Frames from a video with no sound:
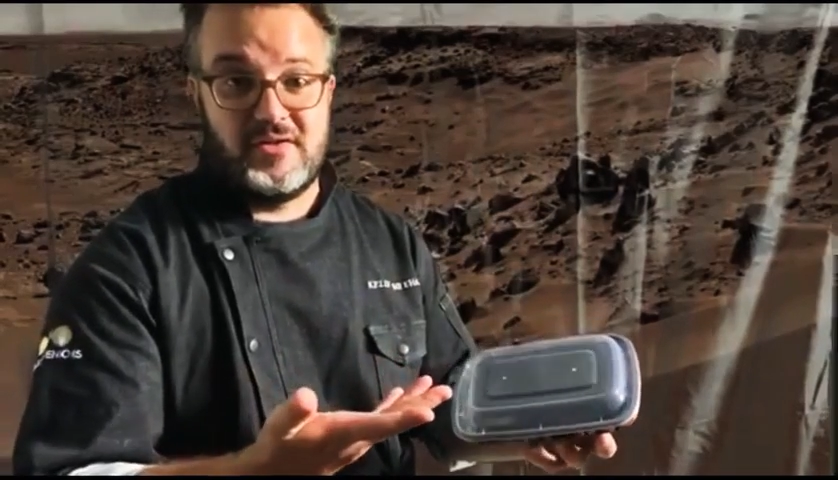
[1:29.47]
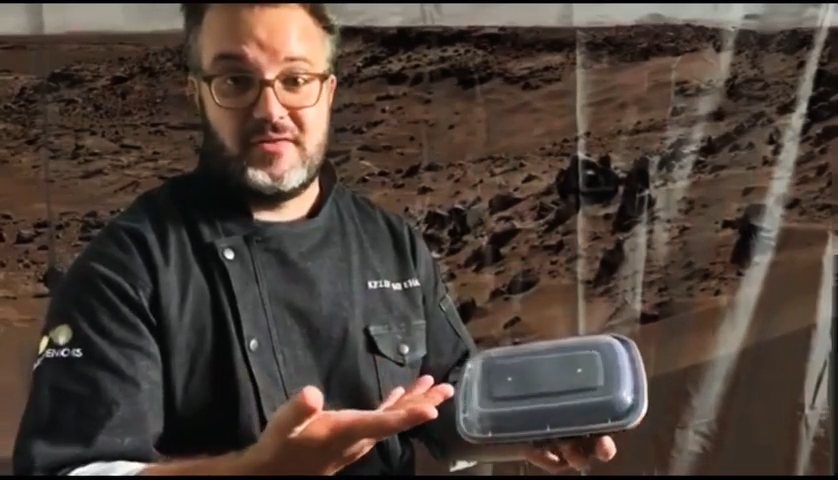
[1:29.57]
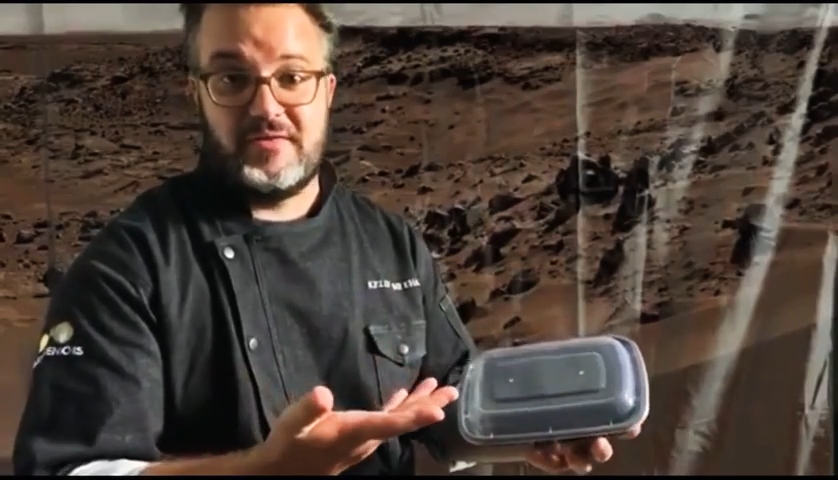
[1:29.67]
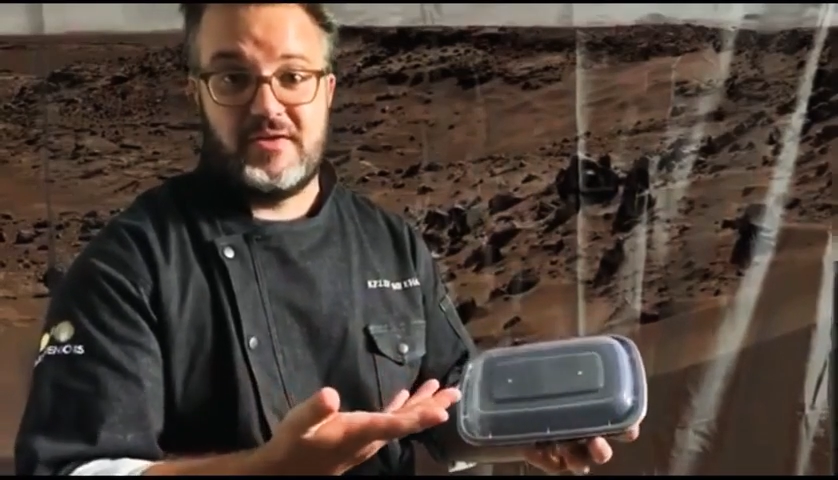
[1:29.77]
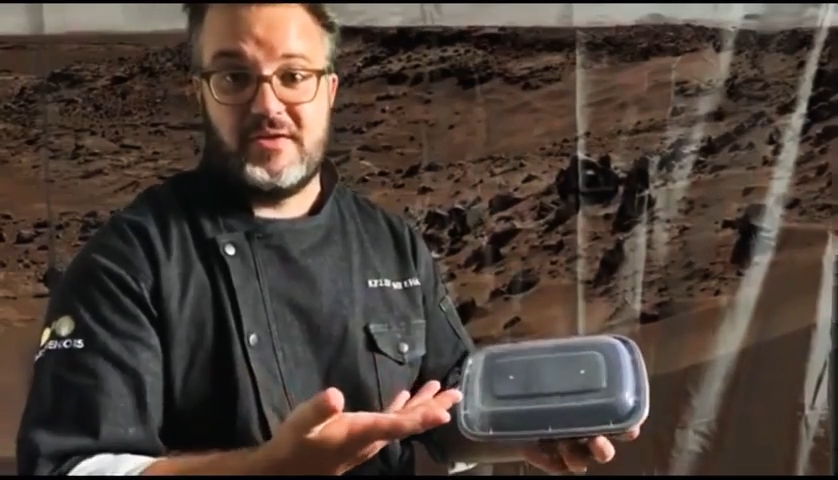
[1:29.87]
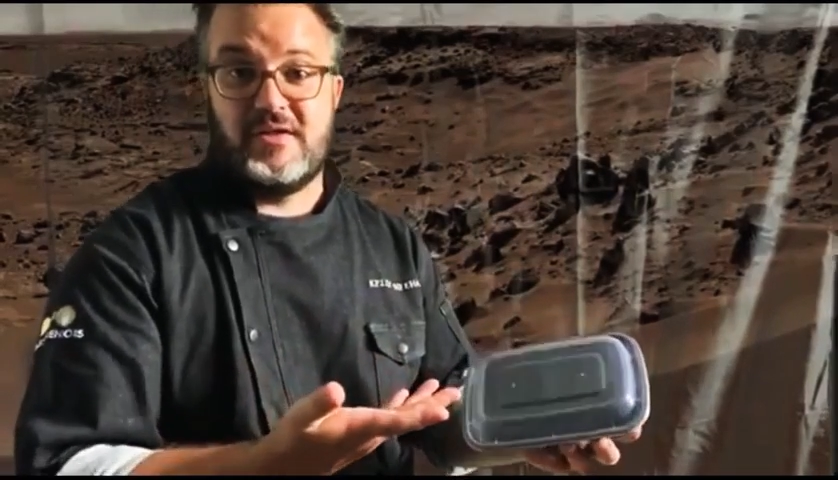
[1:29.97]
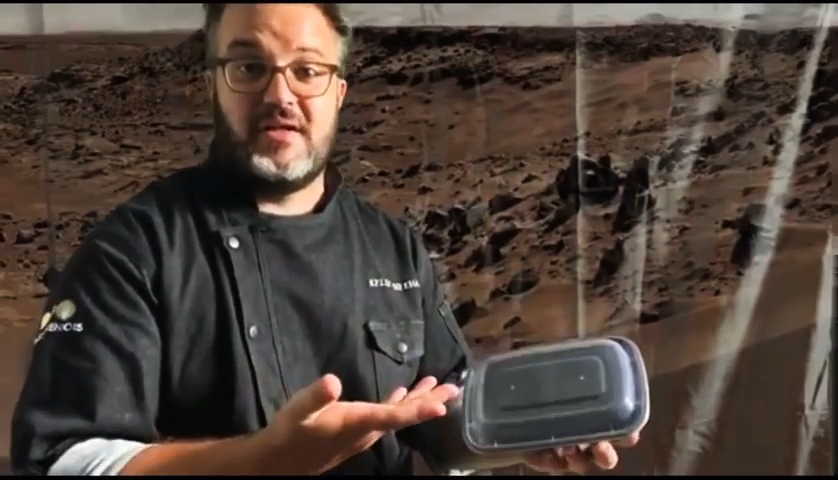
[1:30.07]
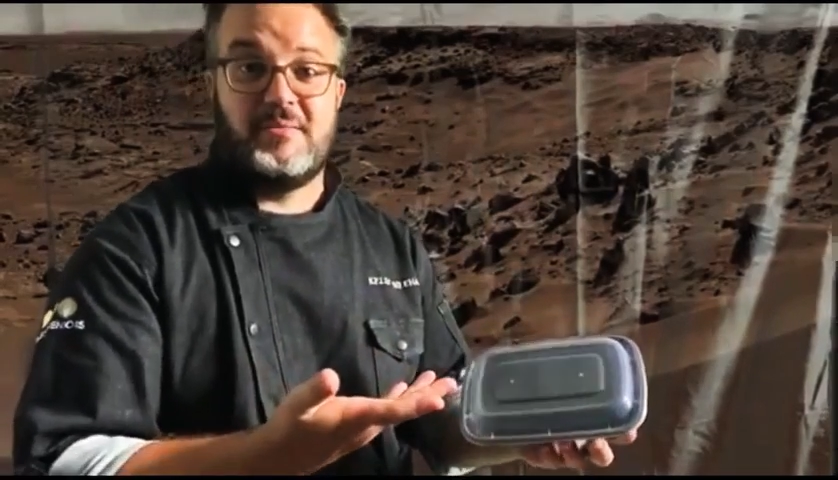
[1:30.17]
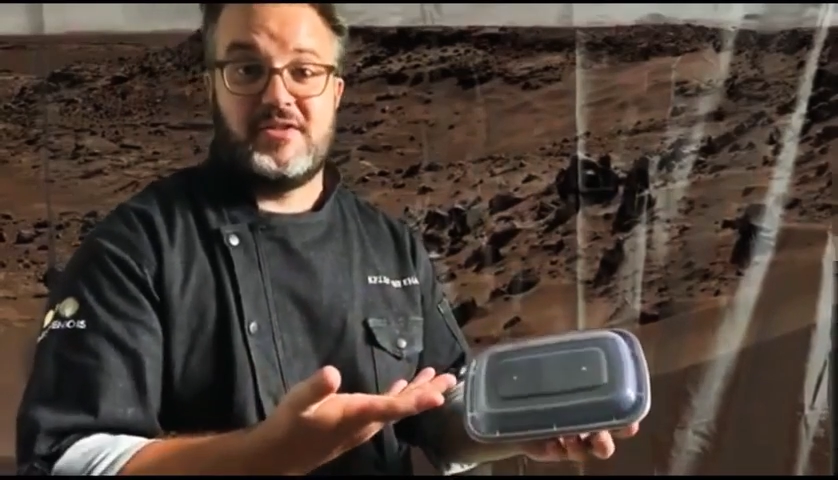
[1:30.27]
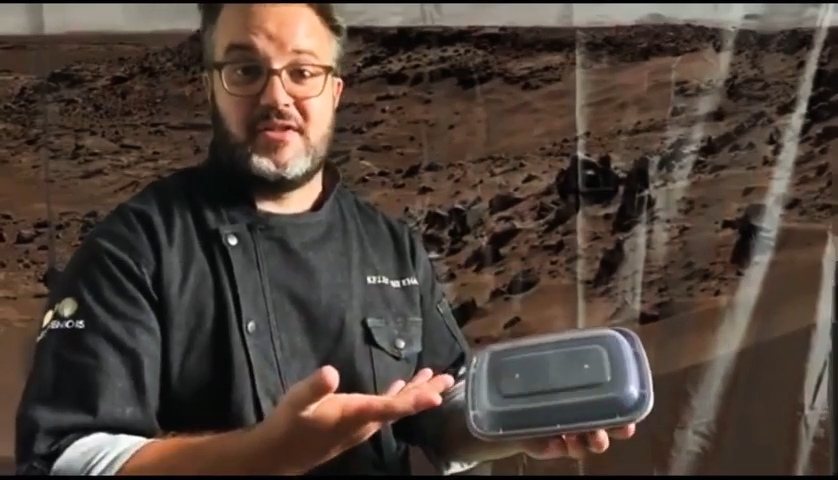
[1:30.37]
I found it on
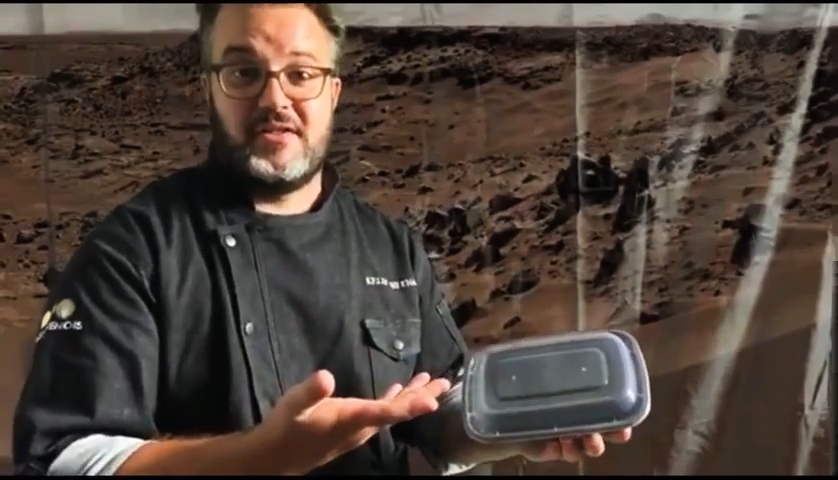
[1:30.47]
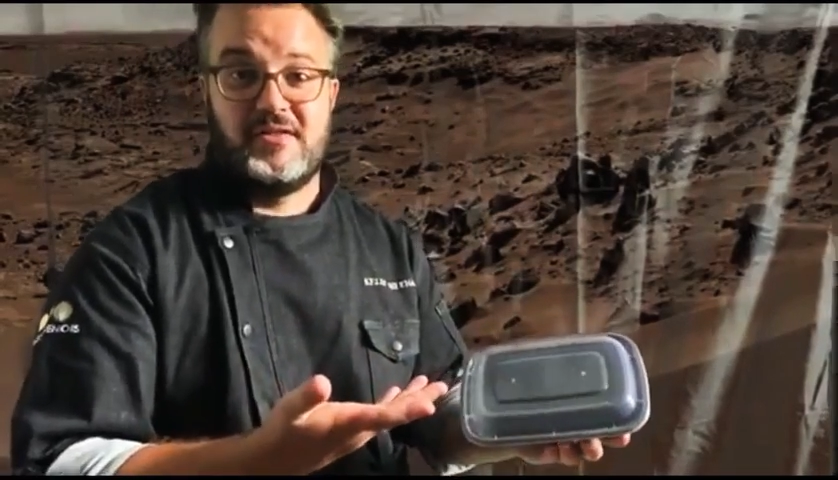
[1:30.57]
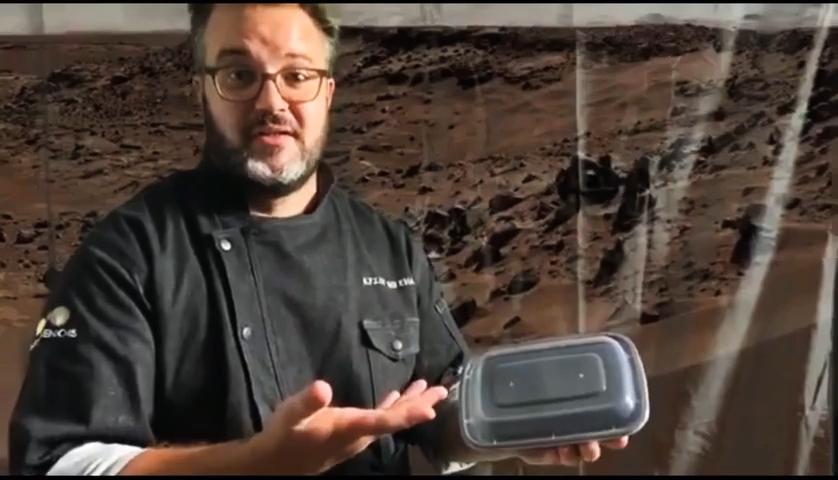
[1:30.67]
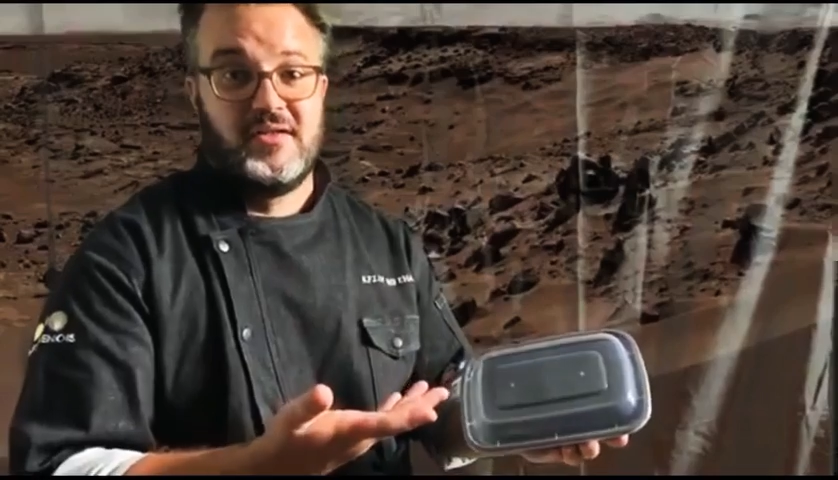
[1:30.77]
Amazon.